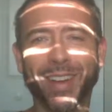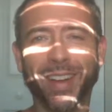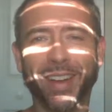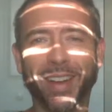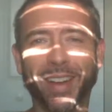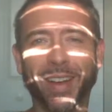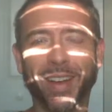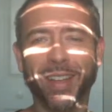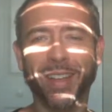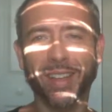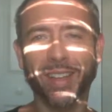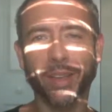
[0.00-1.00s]

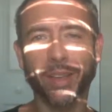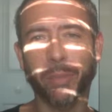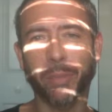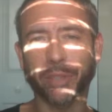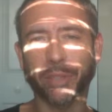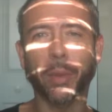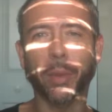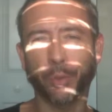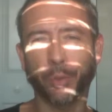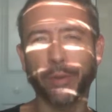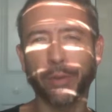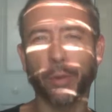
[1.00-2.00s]
back to about
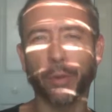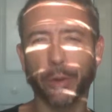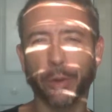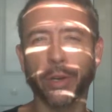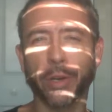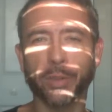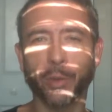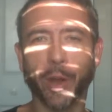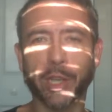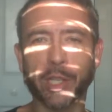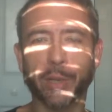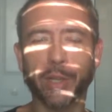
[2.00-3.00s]
24 degrees
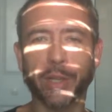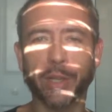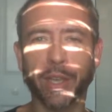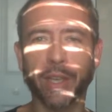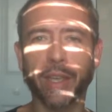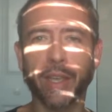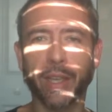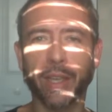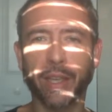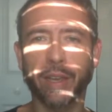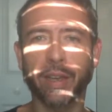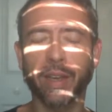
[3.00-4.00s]
approximately,
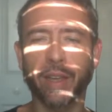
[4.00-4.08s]
and